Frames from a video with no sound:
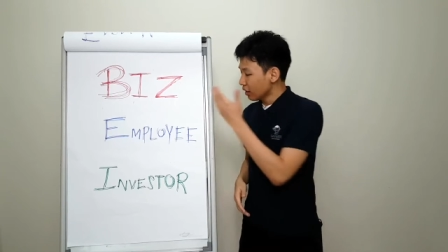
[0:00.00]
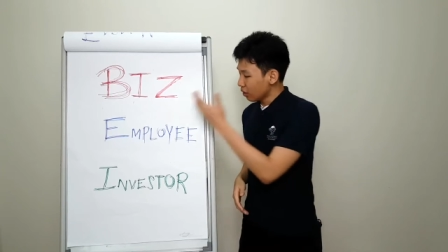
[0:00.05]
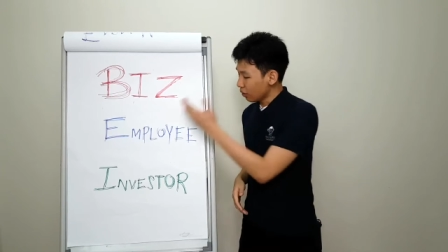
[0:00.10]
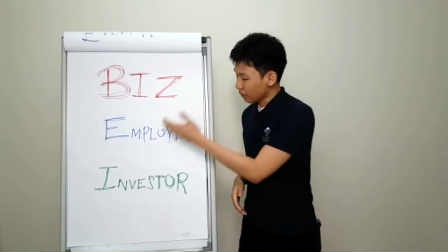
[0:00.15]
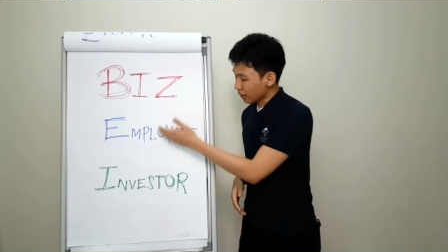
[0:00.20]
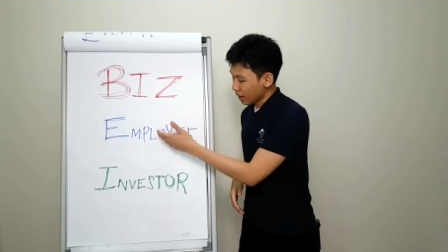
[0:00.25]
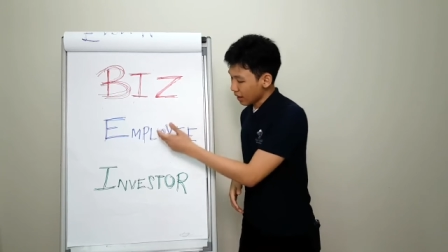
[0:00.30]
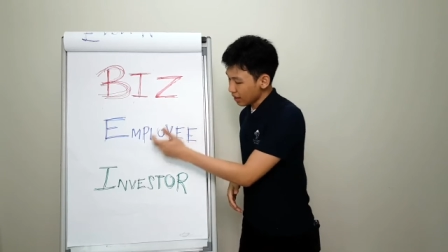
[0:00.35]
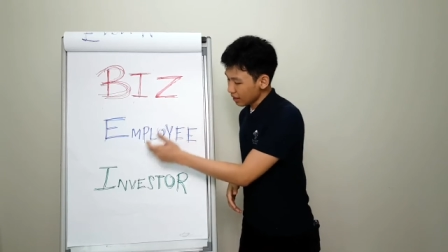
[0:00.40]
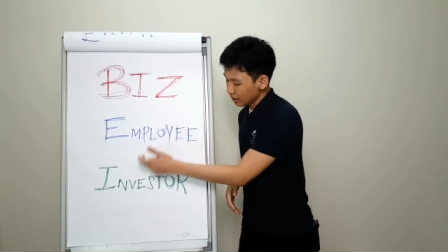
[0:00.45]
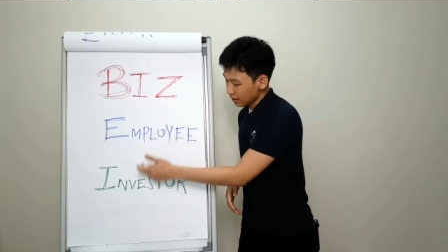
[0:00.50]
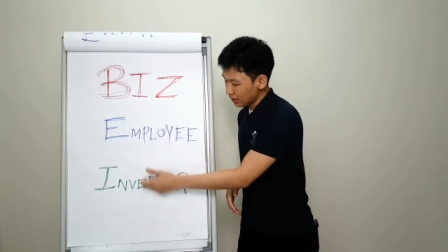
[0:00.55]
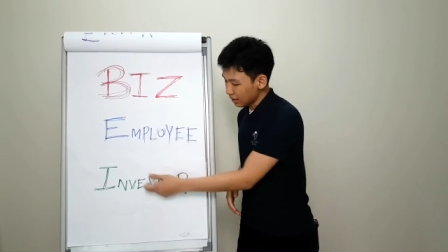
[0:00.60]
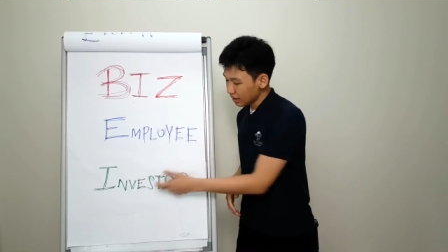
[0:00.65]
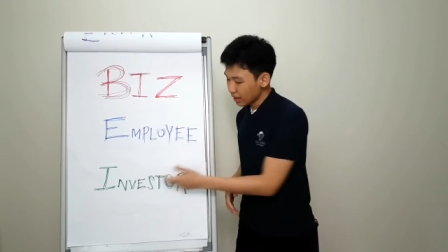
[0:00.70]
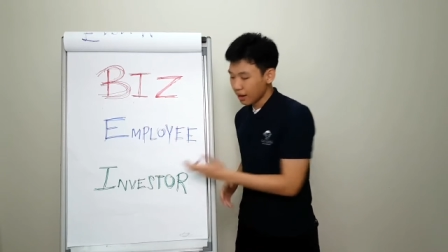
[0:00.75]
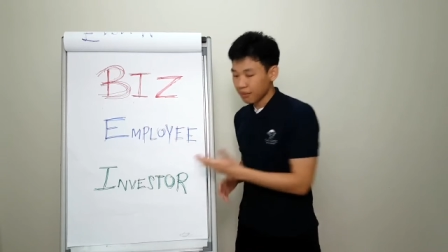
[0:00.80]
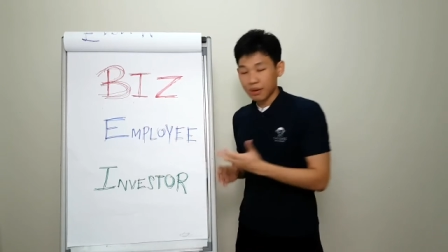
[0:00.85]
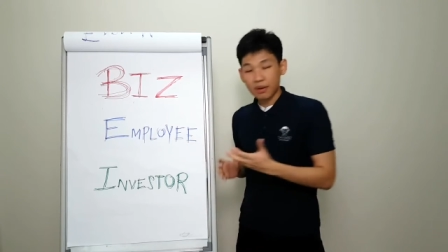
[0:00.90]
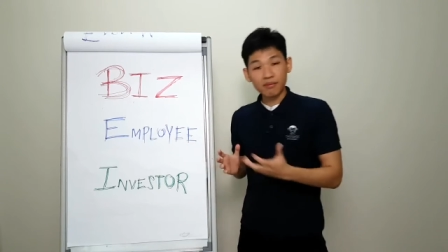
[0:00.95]
Okay,
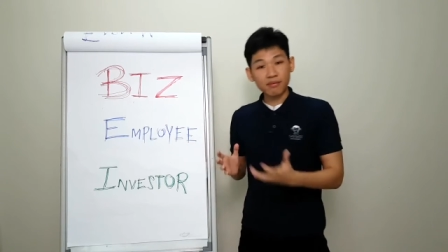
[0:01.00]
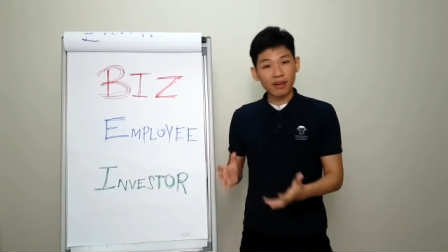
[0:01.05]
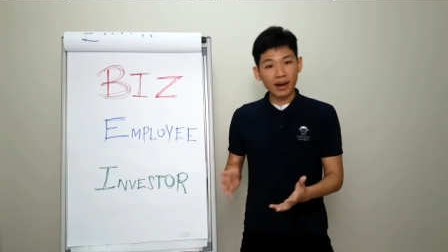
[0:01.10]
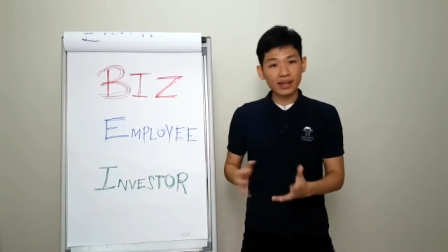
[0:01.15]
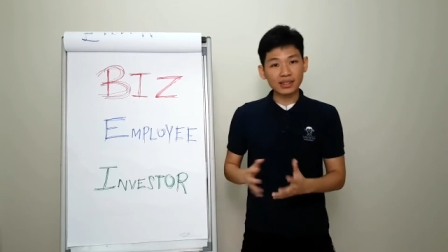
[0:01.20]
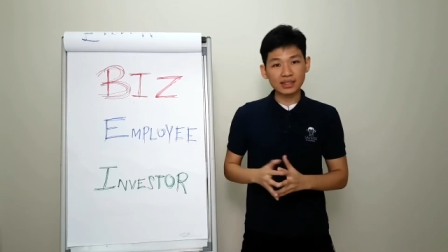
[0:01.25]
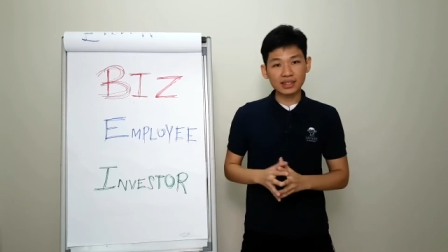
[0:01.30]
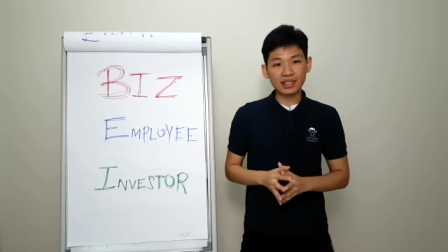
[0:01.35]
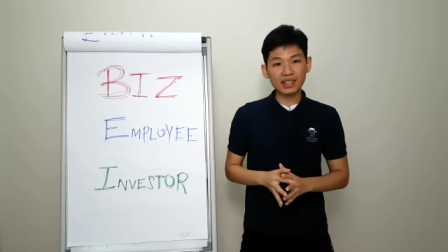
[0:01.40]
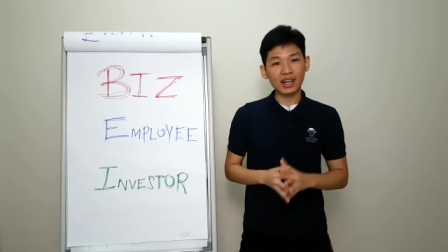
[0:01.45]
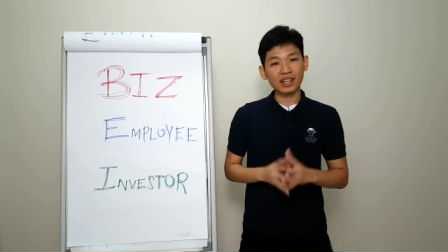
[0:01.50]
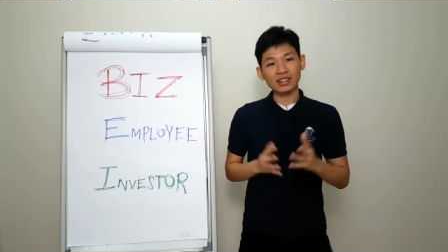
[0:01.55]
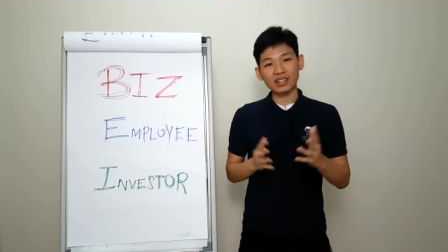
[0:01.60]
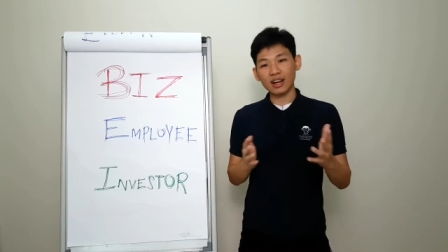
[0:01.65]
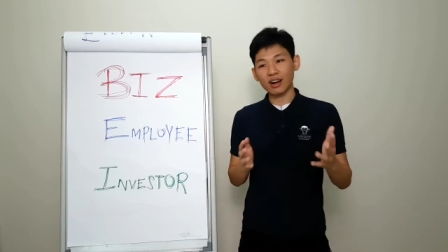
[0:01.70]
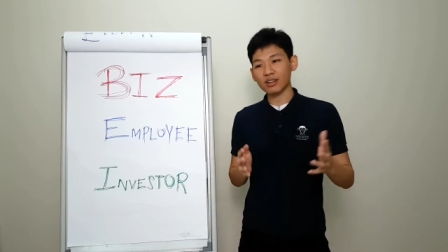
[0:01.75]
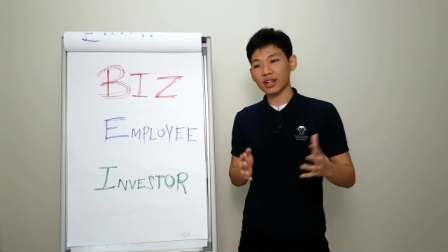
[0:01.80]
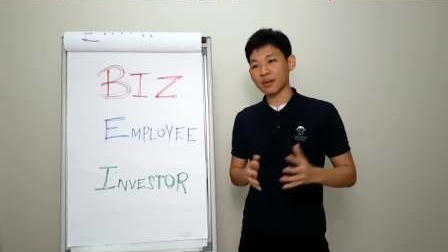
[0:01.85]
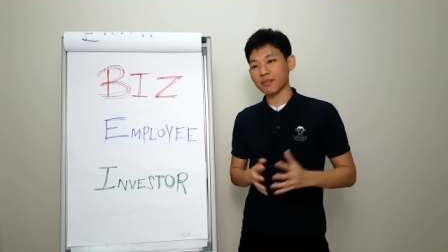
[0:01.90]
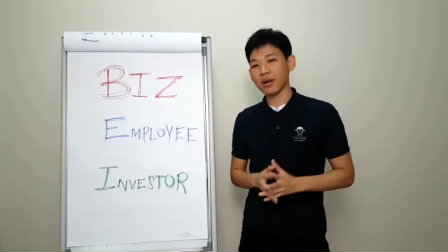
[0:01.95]
learn up investing and
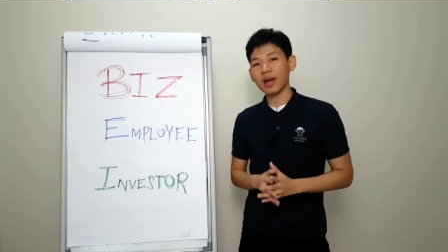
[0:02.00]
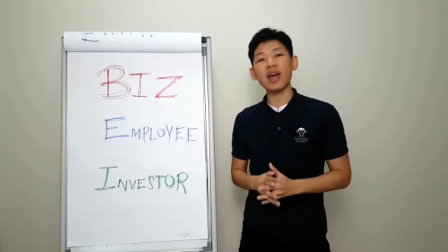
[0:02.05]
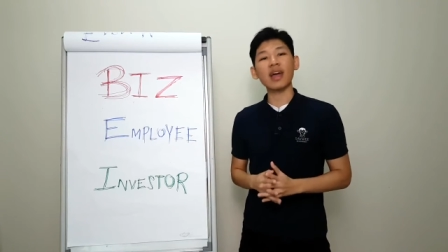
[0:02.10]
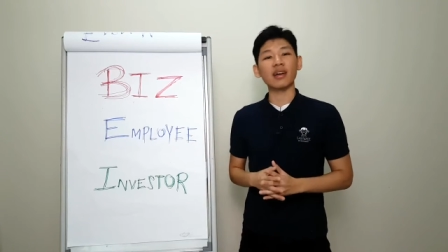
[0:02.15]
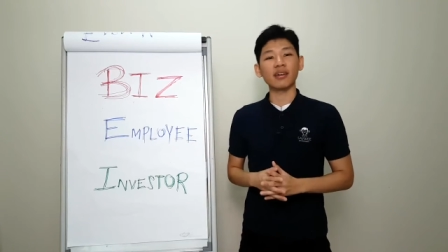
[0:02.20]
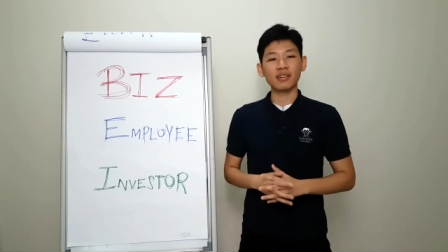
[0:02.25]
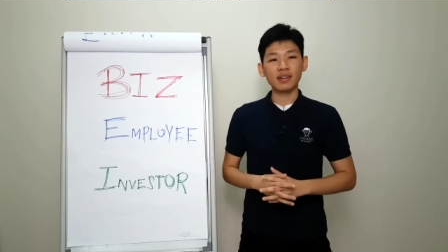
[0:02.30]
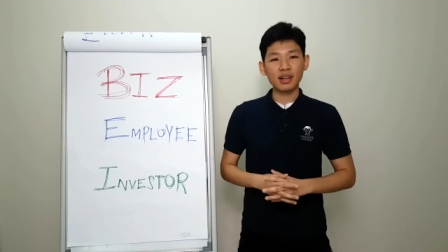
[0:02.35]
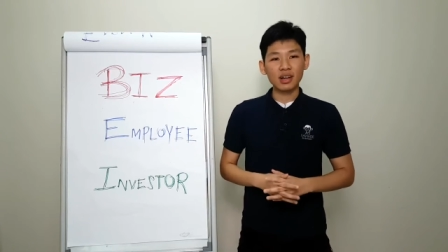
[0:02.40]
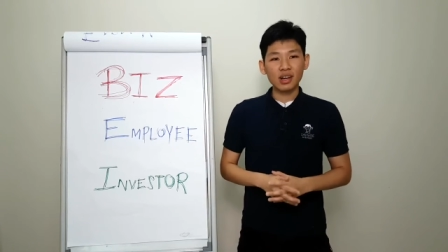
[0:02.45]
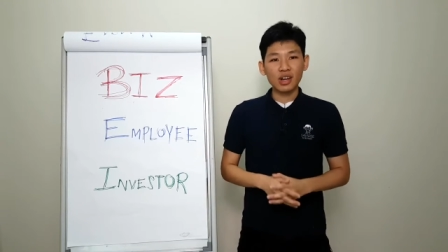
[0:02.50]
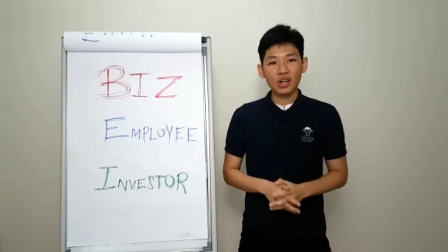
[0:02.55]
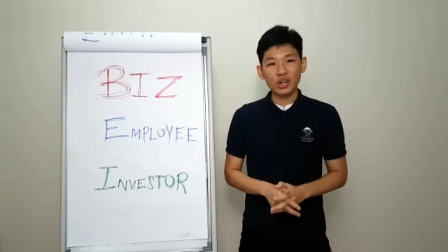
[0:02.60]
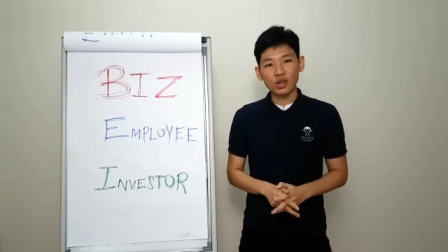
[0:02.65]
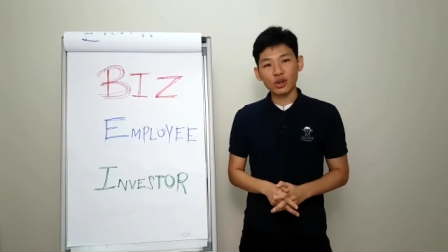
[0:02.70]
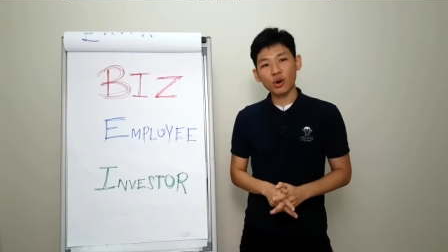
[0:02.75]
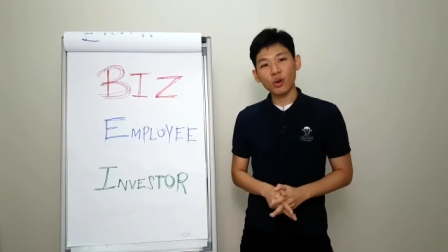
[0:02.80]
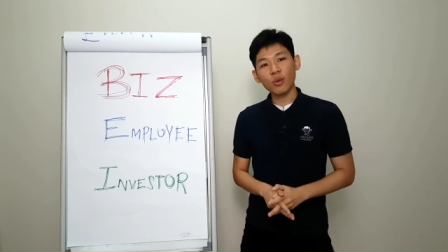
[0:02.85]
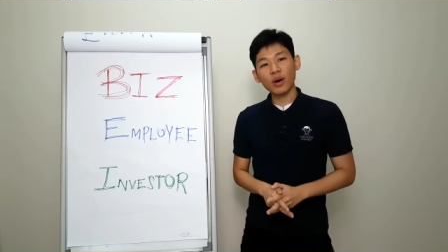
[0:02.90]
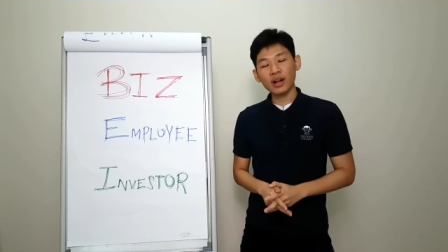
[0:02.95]
tell them, hey,
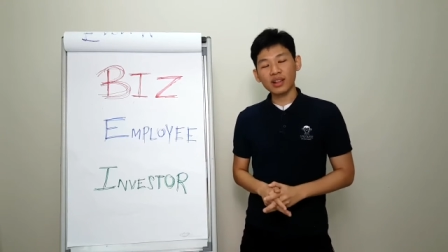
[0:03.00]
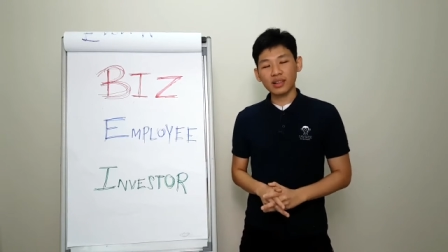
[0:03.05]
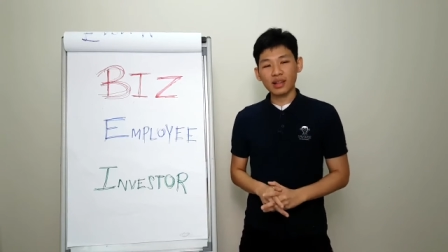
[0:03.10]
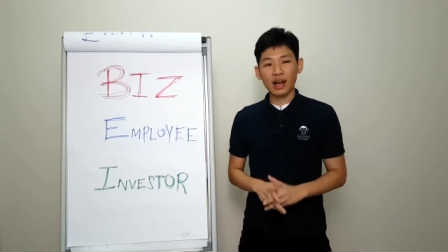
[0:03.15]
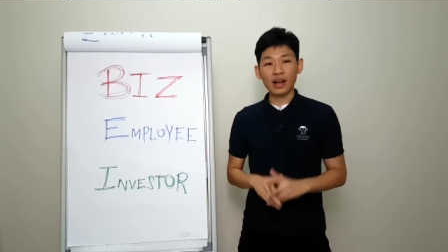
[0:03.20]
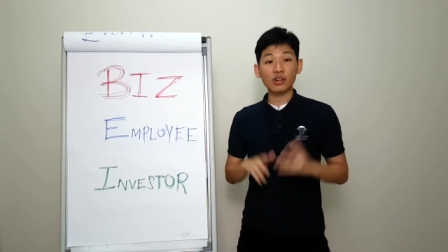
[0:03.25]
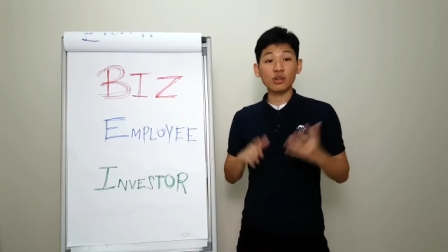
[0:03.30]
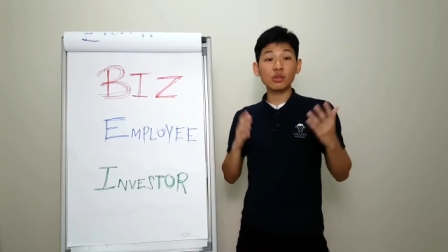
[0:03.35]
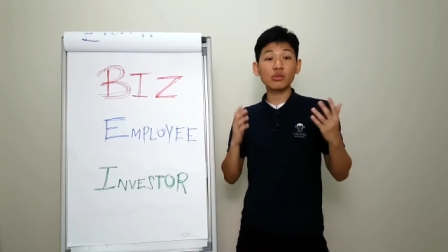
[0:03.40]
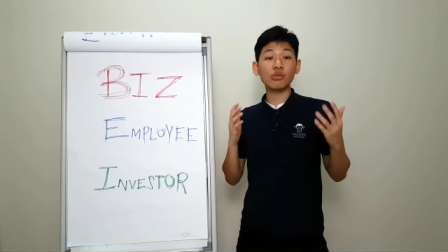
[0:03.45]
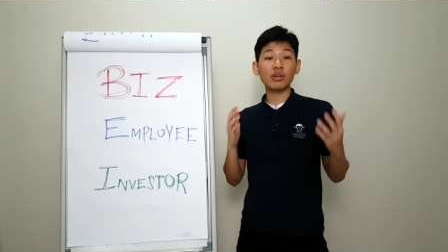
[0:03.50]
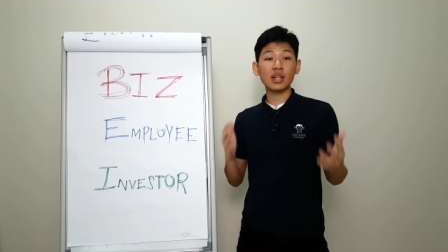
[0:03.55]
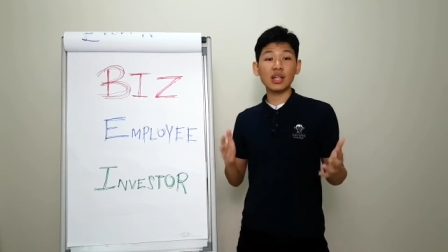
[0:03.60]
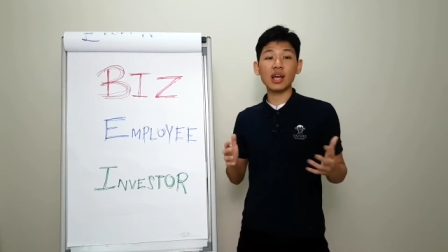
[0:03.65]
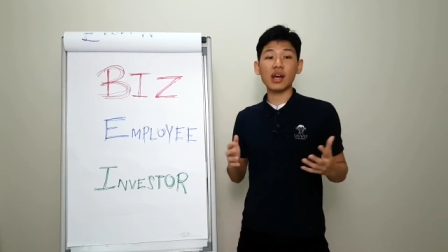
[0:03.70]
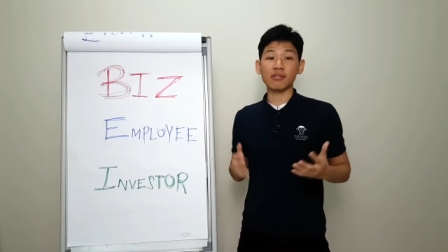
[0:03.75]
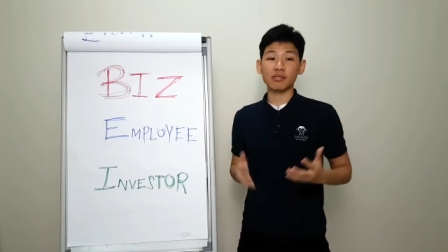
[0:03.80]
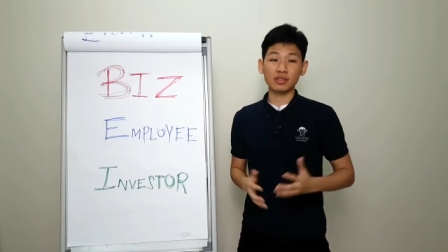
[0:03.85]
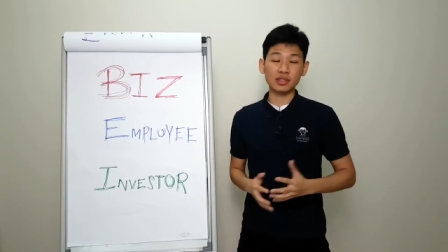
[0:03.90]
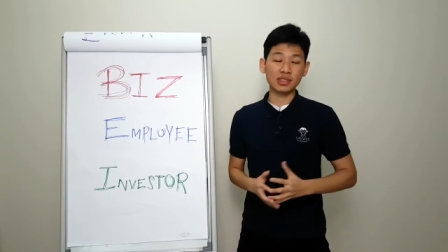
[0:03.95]
you know what? I don't really have